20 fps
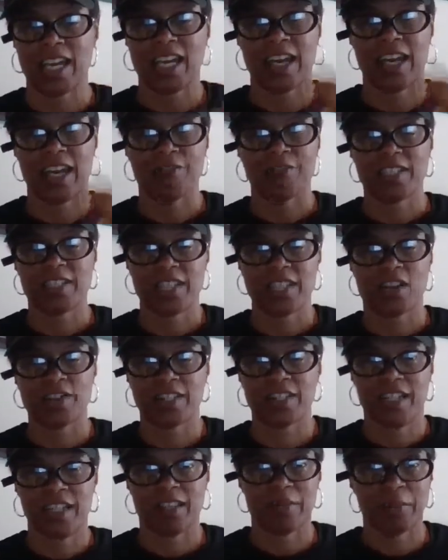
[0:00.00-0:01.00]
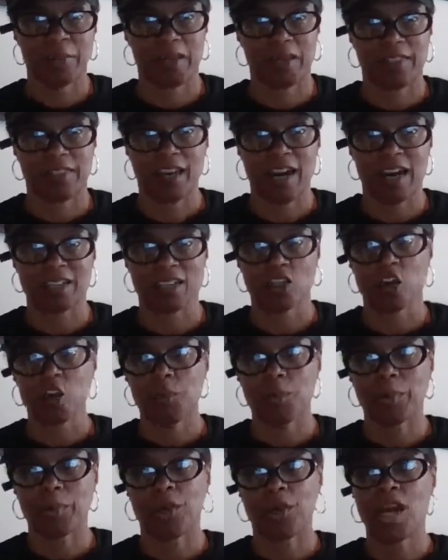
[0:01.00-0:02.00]
every Saturday of the month of
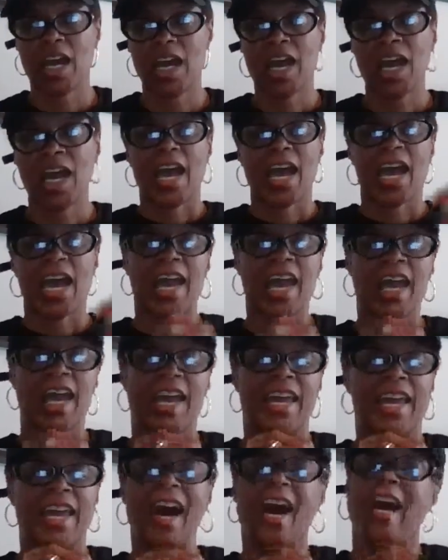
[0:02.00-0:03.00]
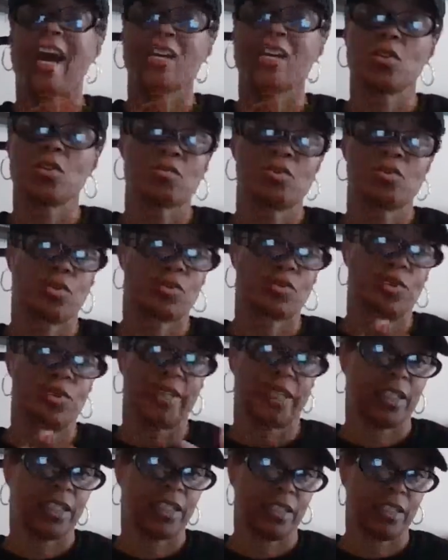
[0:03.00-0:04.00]
October. And I don't do
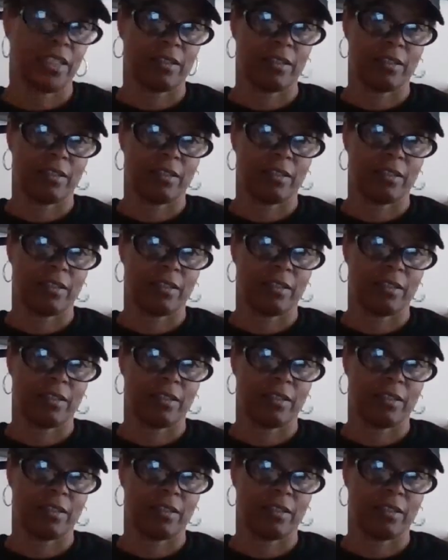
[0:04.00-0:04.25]
anything